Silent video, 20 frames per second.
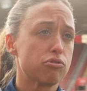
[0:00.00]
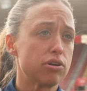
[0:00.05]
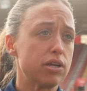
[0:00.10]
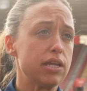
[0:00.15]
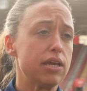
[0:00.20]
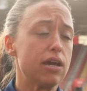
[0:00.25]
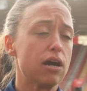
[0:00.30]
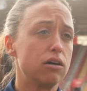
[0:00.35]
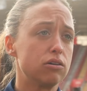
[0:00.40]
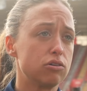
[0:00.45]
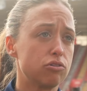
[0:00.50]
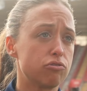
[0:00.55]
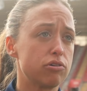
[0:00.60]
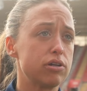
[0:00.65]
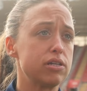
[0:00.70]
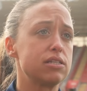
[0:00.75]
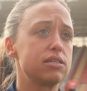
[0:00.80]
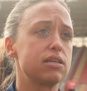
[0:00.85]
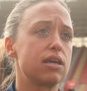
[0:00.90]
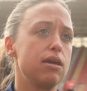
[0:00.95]
really
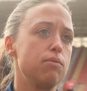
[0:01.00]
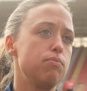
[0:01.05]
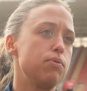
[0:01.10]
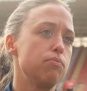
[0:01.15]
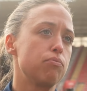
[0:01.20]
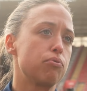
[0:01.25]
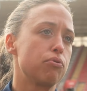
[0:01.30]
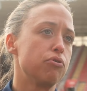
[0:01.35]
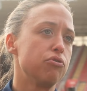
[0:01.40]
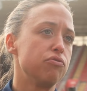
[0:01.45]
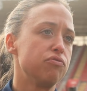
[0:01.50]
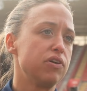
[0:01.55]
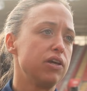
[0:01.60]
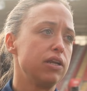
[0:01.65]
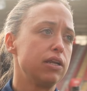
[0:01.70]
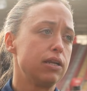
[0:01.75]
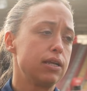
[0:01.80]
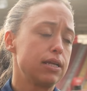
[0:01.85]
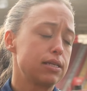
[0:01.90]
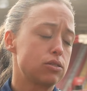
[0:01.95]
hungry to keep
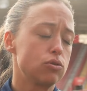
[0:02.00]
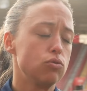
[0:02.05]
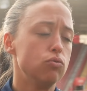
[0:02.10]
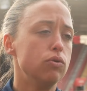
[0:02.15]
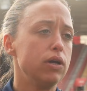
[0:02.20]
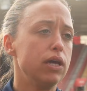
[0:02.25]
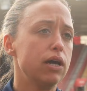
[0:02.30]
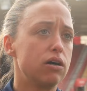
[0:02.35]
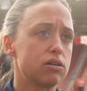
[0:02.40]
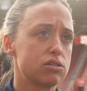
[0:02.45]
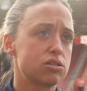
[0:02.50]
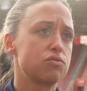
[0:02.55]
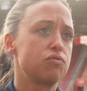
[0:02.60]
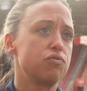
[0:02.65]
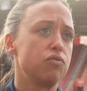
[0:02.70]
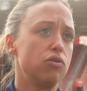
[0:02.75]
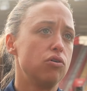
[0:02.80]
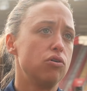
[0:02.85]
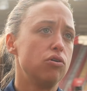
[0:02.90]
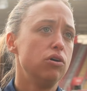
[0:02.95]
improving, and that's all we ask
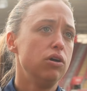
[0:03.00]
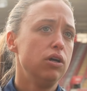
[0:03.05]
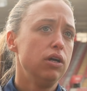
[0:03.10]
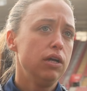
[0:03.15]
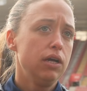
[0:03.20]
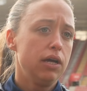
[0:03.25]
for.